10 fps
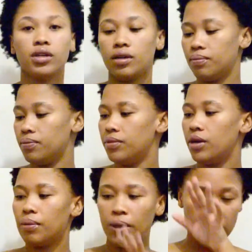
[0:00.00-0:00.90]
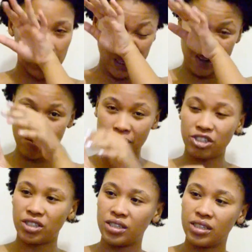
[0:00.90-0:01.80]
Yeah, I'm using
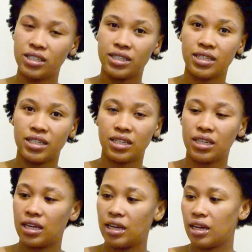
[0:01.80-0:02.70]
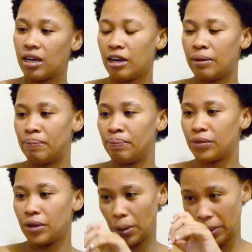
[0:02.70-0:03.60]
Originals, um,
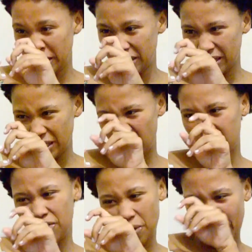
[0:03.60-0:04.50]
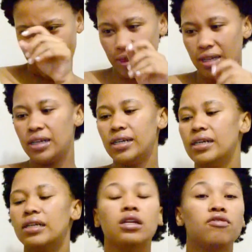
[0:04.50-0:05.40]
Originals Olive Oil
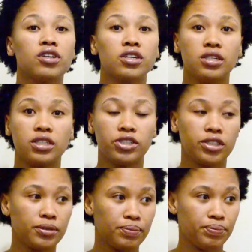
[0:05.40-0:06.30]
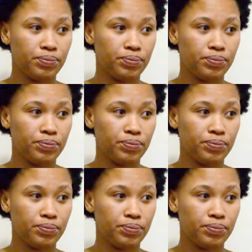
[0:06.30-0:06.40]
Leave-In Conditioner.